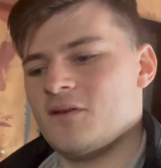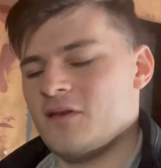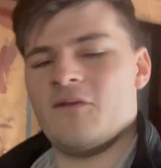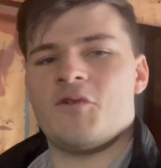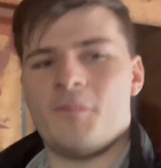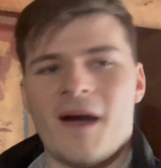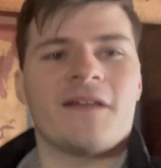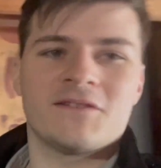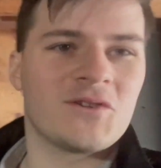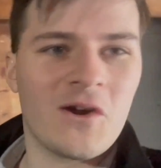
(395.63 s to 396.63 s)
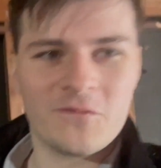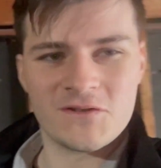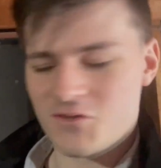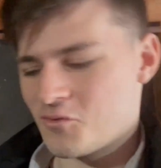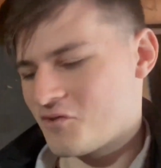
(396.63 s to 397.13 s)
if you're buying this car for
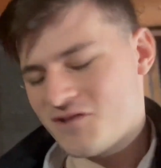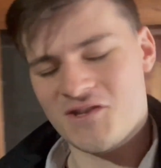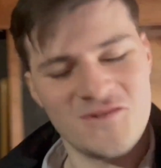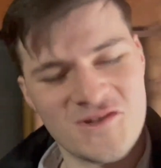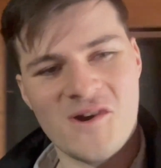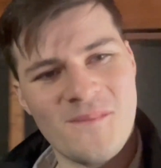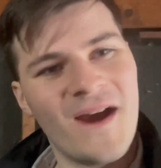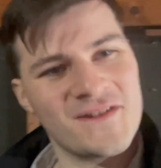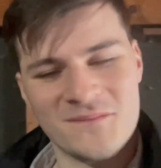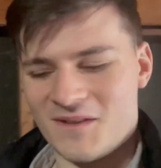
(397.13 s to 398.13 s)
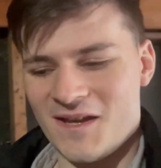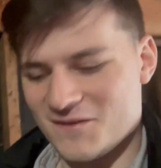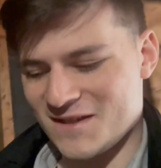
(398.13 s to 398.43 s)
storage, then you should go buy something else.